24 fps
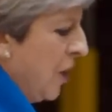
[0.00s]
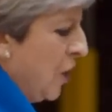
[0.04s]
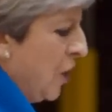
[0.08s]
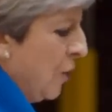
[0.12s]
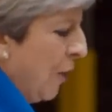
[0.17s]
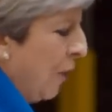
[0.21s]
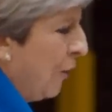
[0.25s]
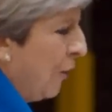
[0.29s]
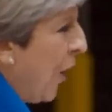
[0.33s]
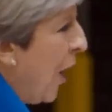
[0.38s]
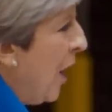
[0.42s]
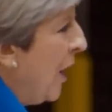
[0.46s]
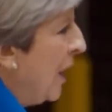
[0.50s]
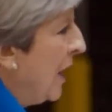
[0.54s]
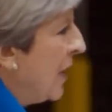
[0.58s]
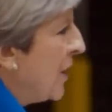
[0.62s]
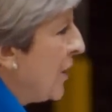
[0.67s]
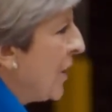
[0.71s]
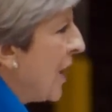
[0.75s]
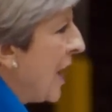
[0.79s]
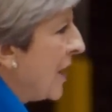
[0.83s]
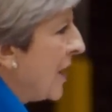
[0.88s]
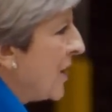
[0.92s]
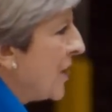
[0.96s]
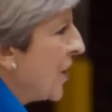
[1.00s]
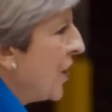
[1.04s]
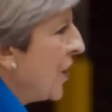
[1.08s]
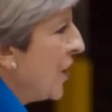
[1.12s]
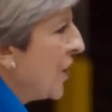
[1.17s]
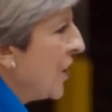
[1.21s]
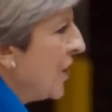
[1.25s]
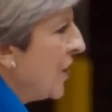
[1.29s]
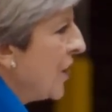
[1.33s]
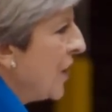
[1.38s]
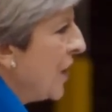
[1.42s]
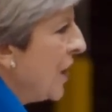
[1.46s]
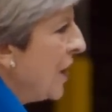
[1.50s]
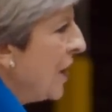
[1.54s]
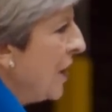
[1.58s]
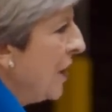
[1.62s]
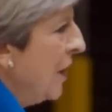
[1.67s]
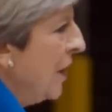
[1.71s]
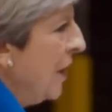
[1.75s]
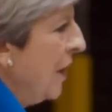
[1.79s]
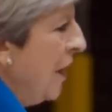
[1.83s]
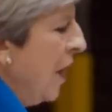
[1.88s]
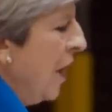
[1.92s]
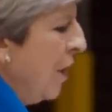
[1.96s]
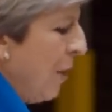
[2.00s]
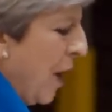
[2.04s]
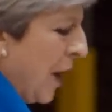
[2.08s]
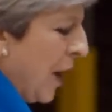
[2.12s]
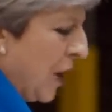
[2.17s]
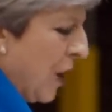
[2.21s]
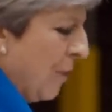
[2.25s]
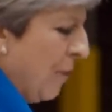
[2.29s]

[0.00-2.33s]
to provide that certainty by